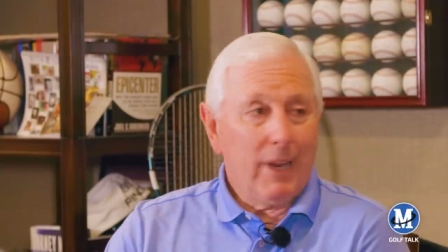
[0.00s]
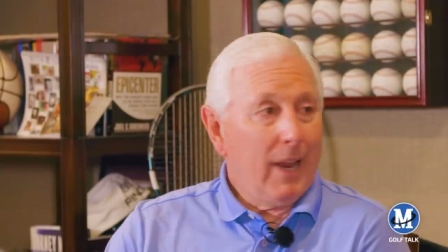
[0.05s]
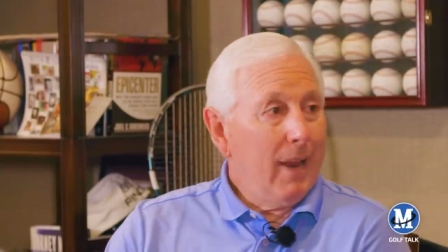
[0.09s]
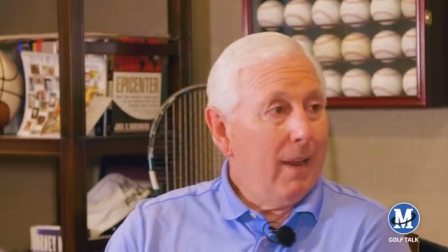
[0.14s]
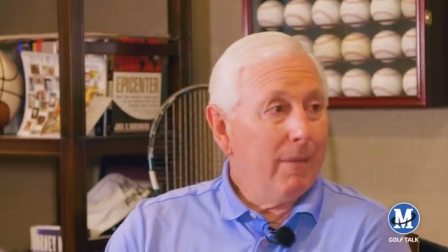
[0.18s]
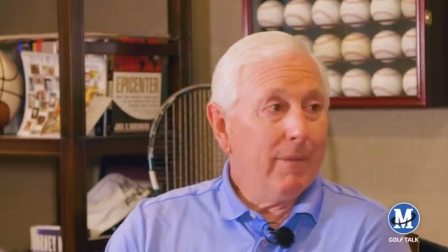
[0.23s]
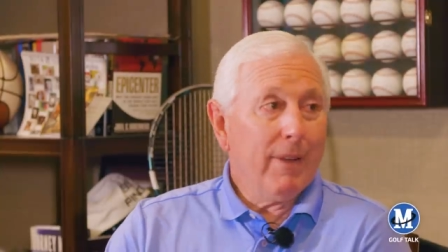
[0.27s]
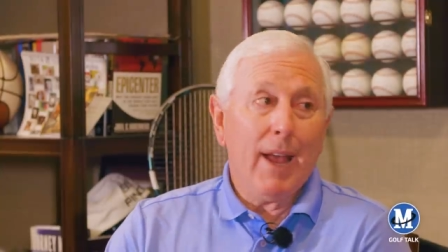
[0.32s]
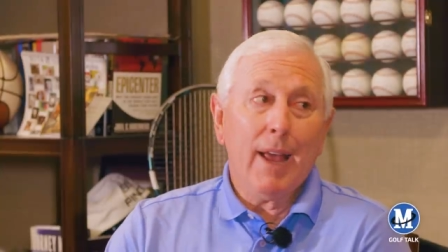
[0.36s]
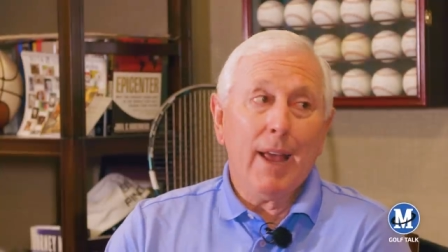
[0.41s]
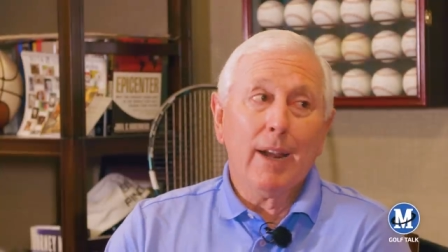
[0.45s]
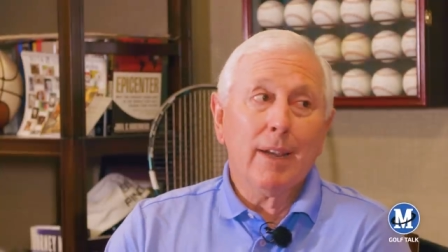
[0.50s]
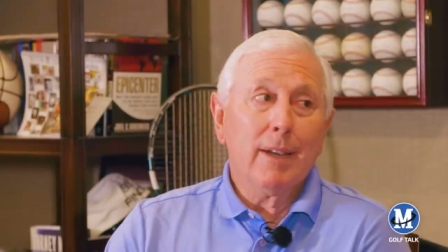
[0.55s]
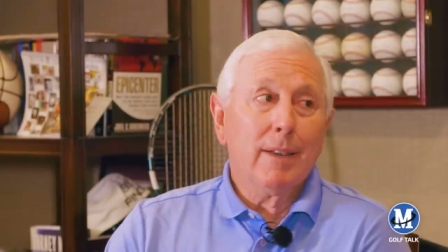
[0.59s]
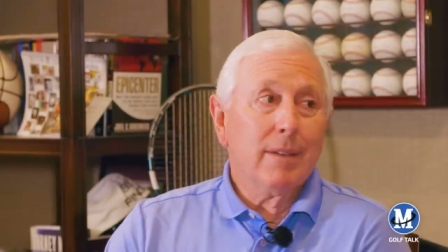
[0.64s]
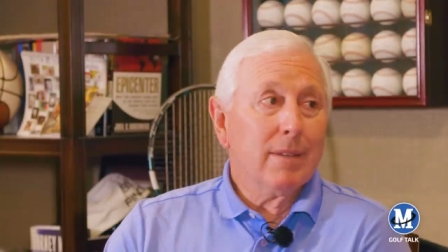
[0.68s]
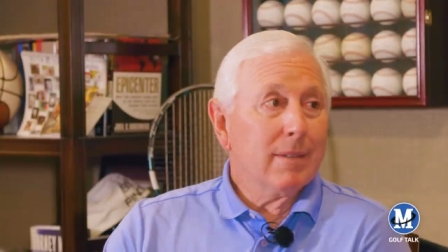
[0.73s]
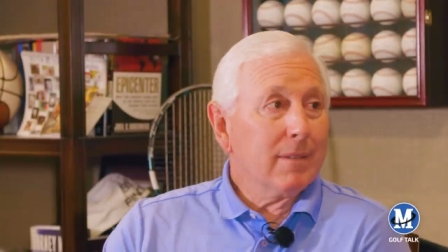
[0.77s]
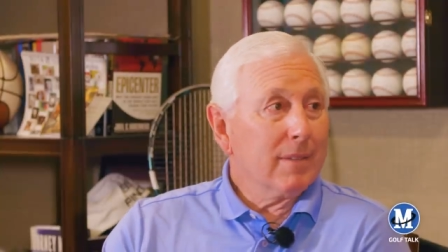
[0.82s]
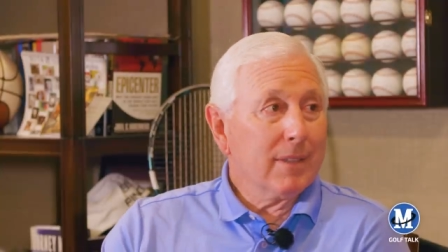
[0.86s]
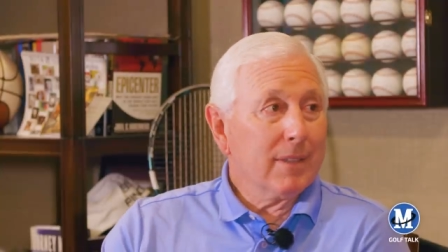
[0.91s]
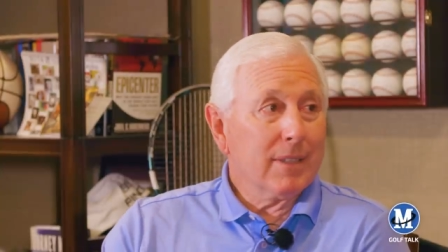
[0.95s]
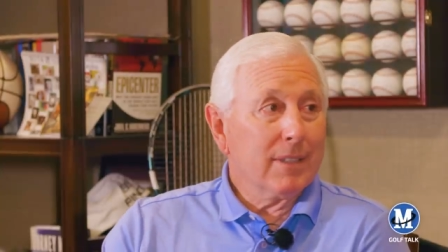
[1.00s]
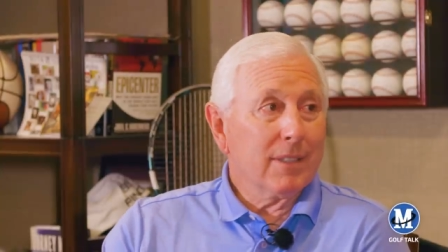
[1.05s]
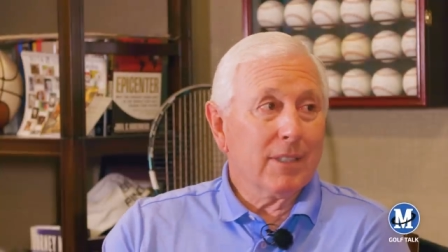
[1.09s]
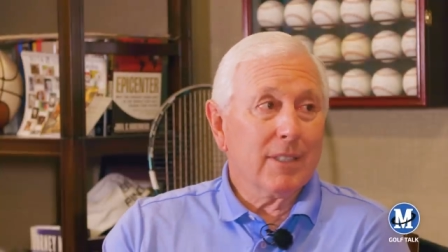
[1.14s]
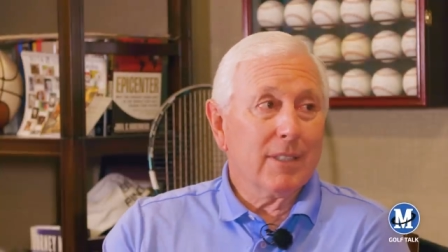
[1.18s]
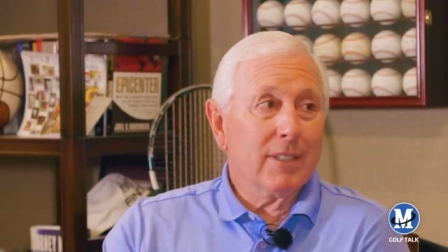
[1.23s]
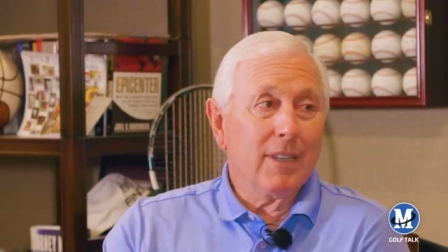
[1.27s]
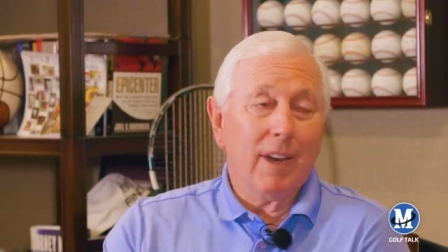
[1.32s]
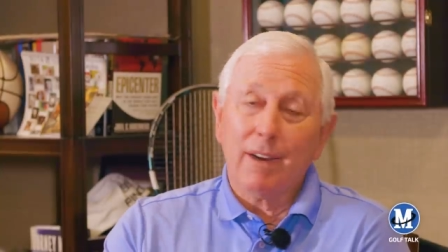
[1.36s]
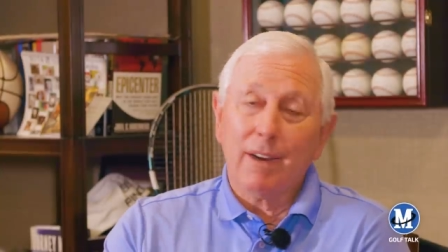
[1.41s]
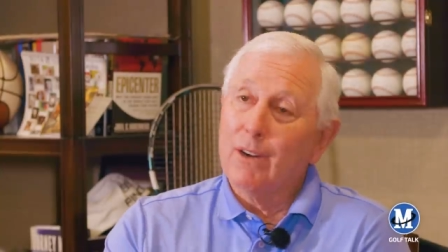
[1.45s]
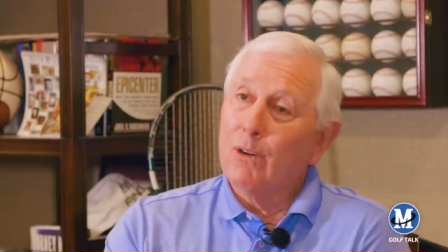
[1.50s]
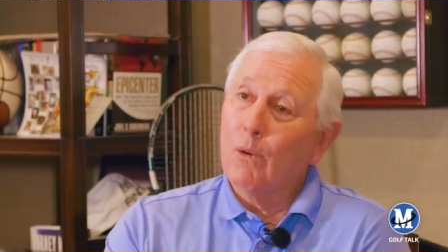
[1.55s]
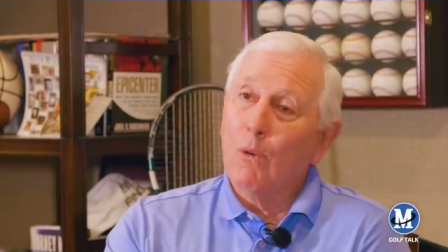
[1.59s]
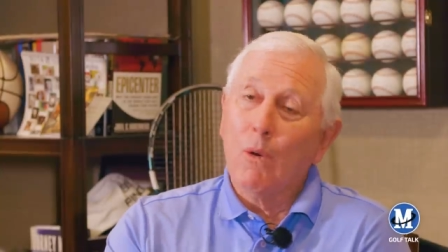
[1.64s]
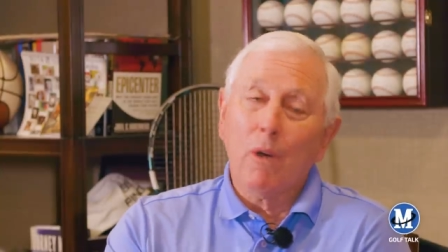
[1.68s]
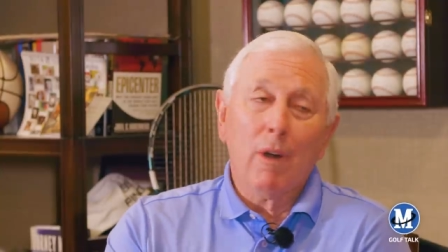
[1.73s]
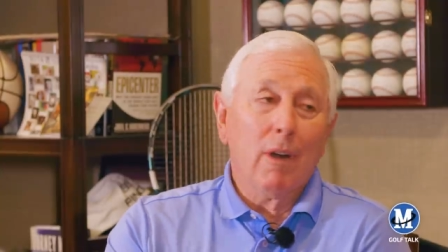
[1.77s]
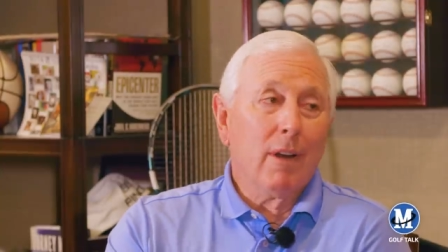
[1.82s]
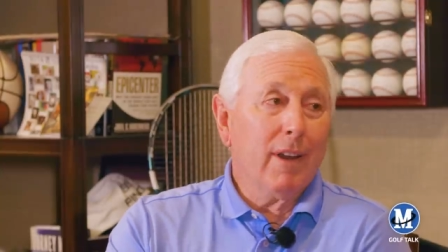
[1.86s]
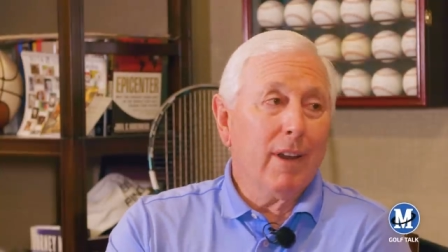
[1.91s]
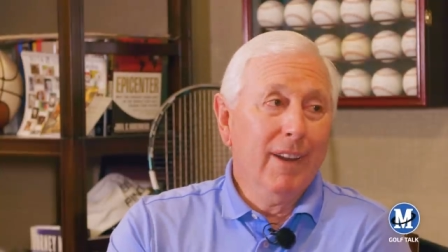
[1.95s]
have at it because it's not going to
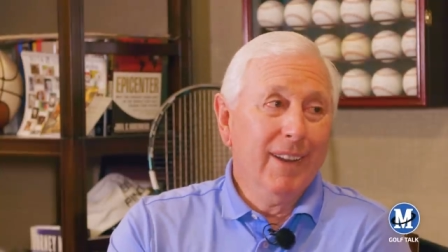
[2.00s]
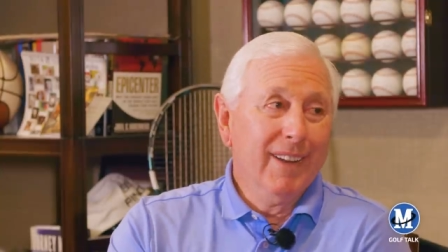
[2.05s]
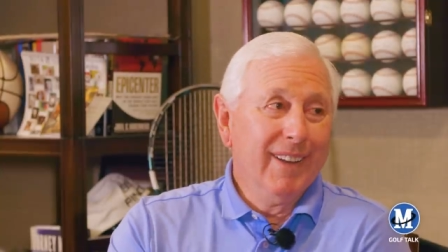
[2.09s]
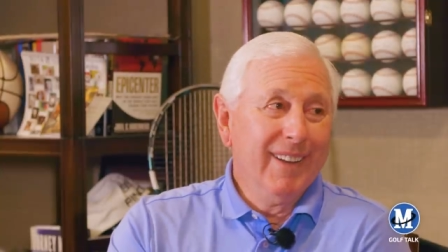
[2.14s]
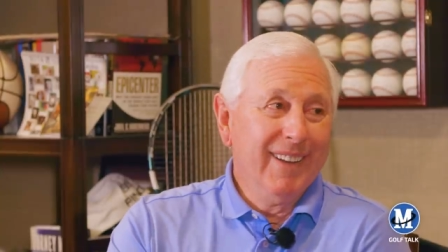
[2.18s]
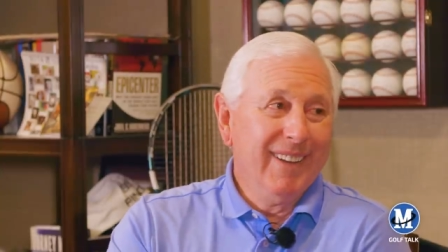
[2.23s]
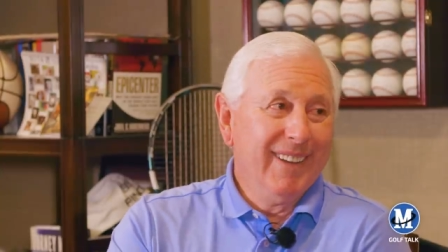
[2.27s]
work